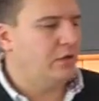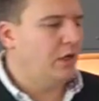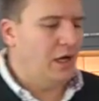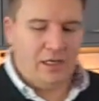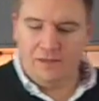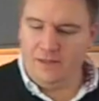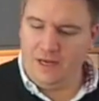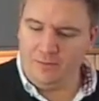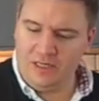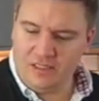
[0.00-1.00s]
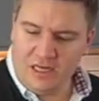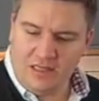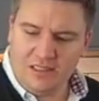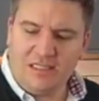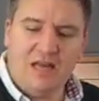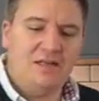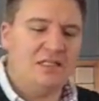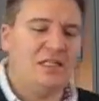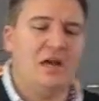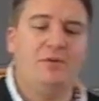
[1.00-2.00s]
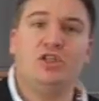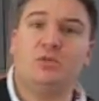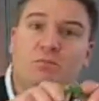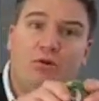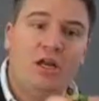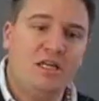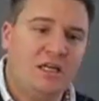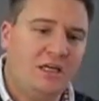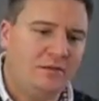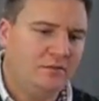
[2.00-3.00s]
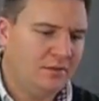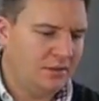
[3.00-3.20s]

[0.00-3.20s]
Okay, and then I'm going to take the tender stem and just break it